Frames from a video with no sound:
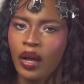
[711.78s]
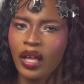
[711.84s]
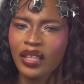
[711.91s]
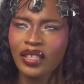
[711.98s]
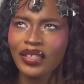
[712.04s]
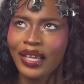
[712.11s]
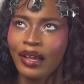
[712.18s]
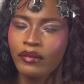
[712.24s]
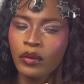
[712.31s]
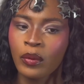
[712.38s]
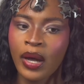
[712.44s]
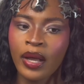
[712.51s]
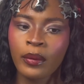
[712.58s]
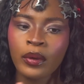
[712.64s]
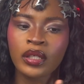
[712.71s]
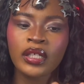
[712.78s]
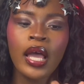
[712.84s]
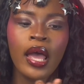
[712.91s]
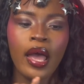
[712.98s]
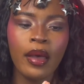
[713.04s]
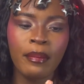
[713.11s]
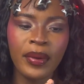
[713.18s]
think they have a white one,
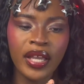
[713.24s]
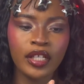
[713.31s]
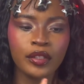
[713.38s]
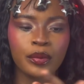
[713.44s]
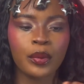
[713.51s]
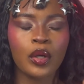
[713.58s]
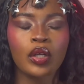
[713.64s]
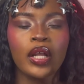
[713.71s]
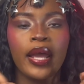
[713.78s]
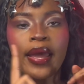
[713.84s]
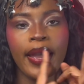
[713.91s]
a beige one,